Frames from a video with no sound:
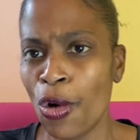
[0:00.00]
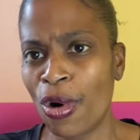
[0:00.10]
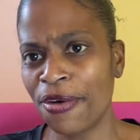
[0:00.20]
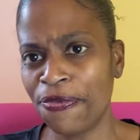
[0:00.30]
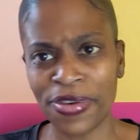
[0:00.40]

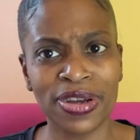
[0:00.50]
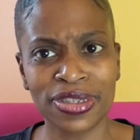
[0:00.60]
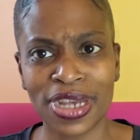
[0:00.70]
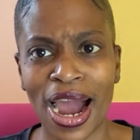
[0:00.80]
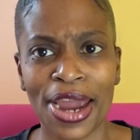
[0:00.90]
or I
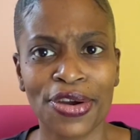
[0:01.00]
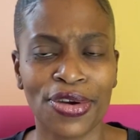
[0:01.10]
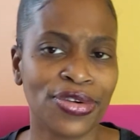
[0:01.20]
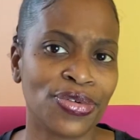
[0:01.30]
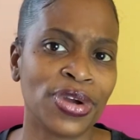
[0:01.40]
feel
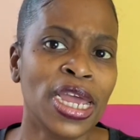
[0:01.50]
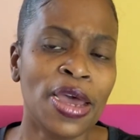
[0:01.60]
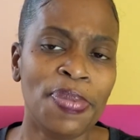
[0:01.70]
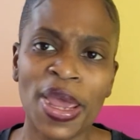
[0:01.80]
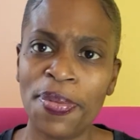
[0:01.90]
tired, or
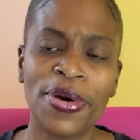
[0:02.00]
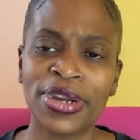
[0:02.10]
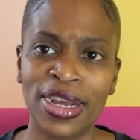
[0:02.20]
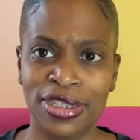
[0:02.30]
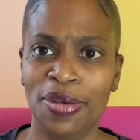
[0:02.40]
people are
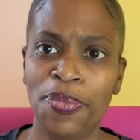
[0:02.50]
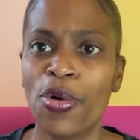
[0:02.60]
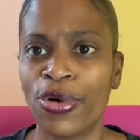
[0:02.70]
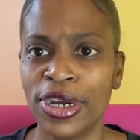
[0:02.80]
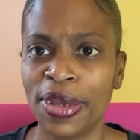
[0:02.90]
not
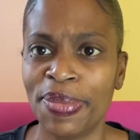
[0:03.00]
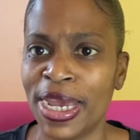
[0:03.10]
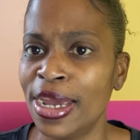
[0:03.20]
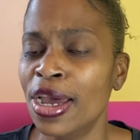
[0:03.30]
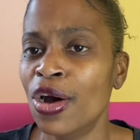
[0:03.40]
supporting
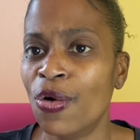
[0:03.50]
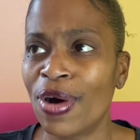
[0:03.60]
me,